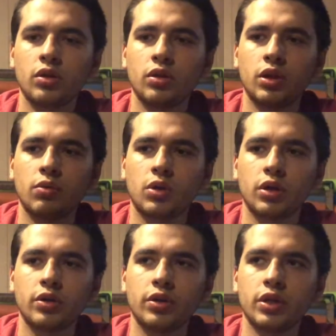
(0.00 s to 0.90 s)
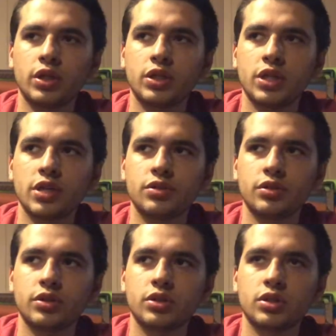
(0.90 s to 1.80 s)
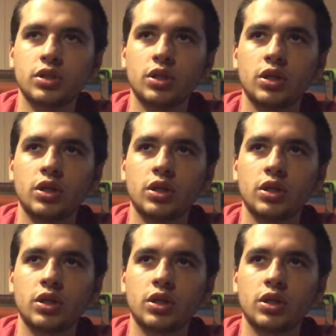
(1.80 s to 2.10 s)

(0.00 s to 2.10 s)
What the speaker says: They wandered in deserts